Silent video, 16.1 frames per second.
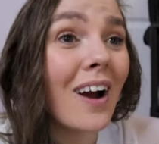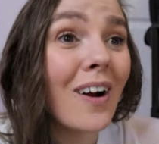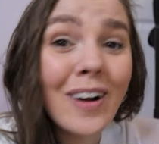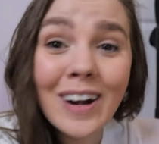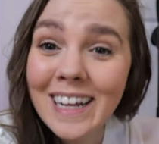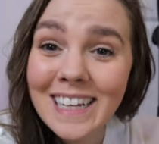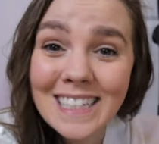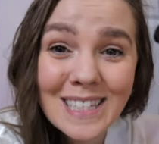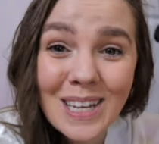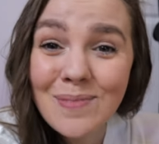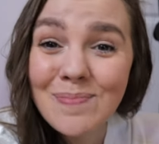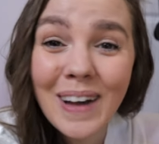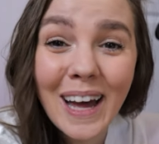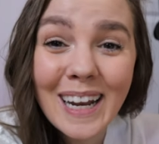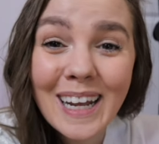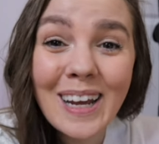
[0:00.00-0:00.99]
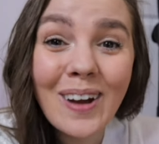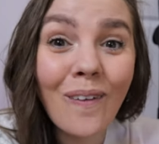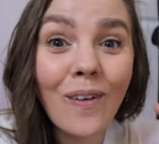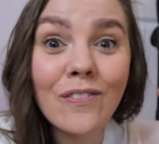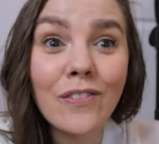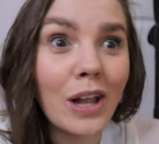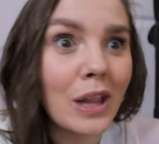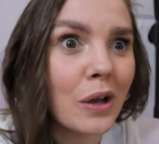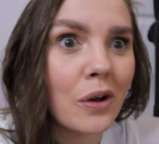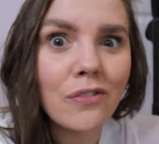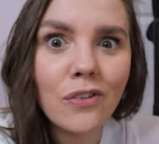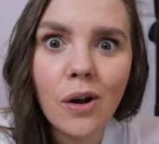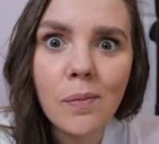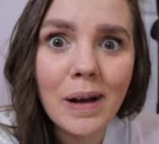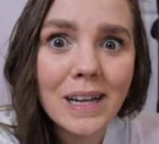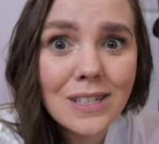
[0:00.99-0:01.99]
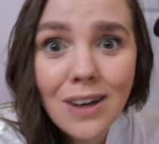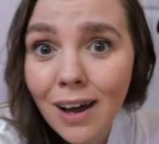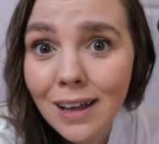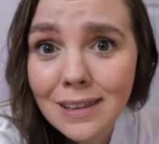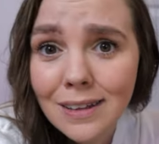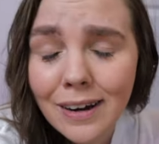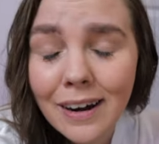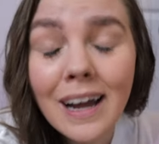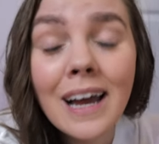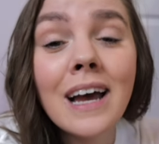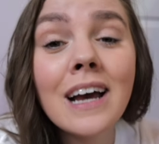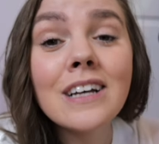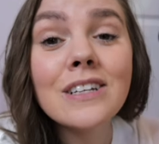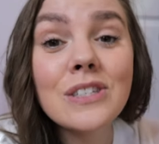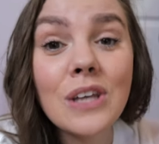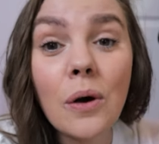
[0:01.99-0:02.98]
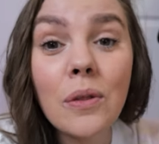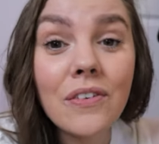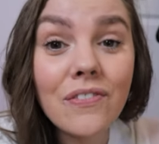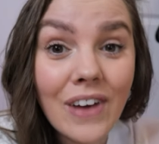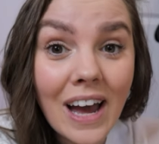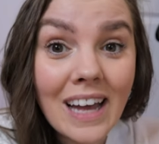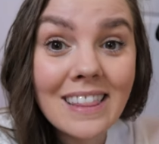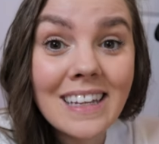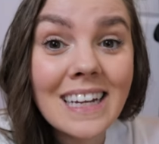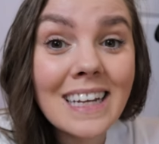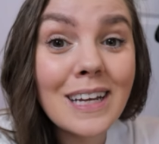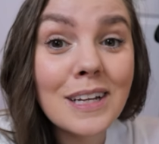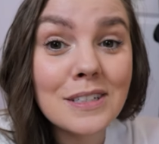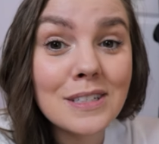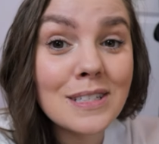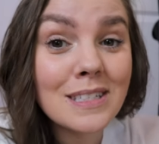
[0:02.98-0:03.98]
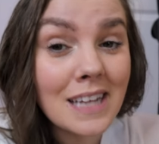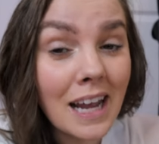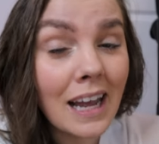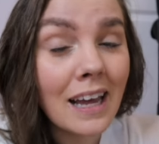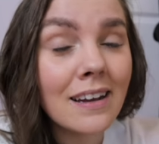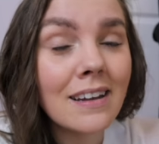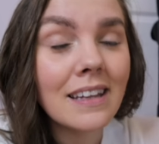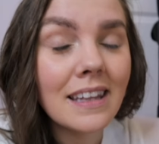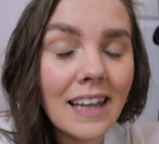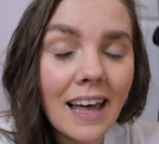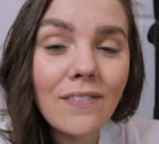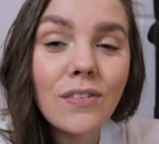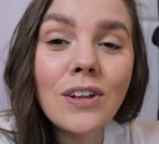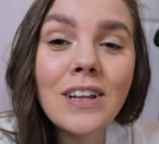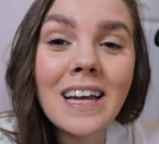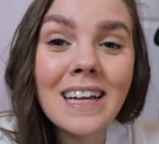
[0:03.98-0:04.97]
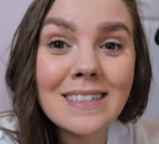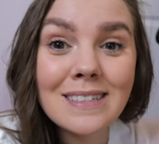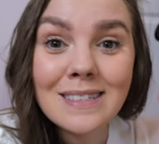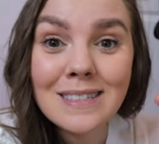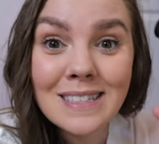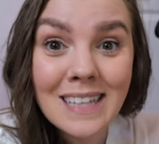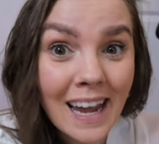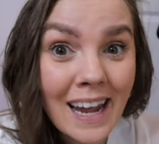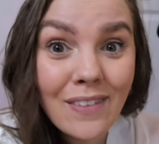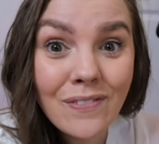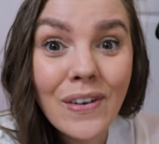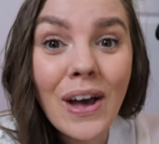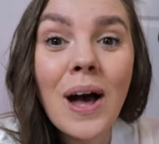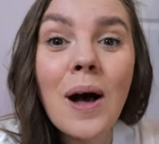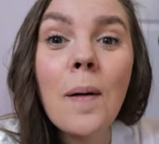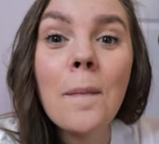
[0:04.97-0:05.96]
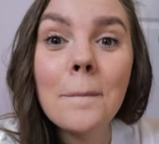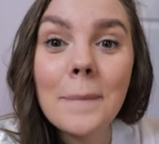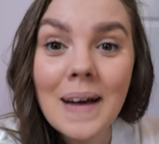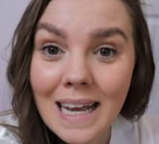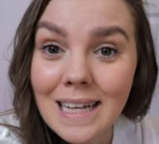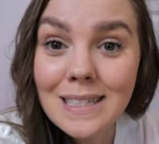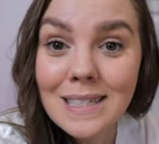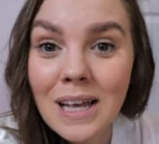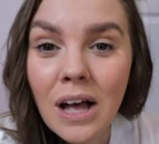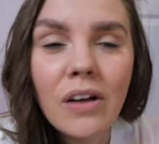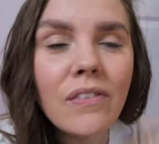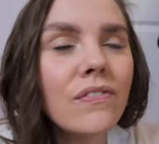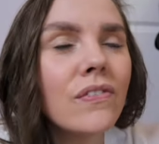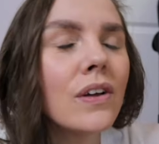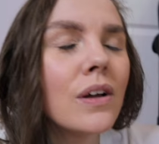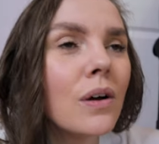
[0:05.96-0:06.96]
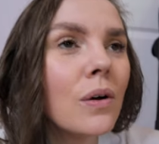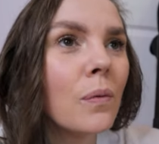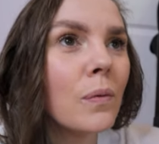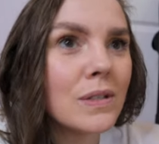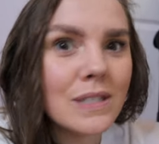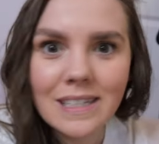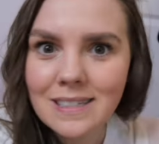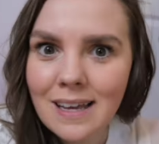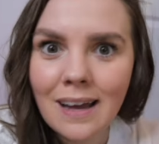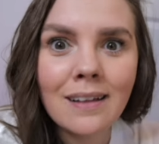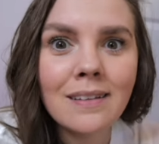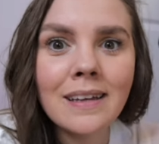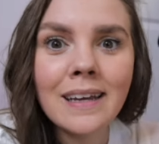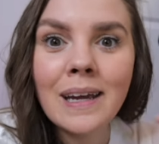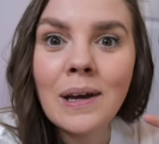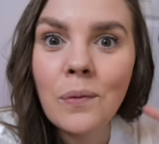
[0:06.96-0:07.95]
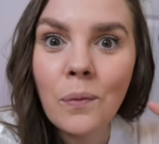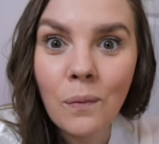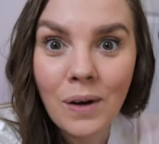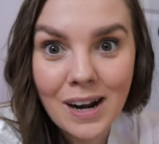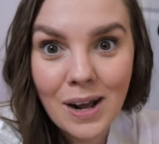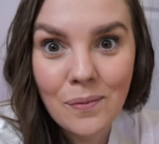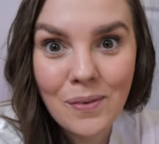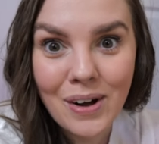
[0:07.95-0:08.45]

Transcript: hurting somebody or falling over on my toddler. So the fact that it can stand level and safe by itself was exactly what I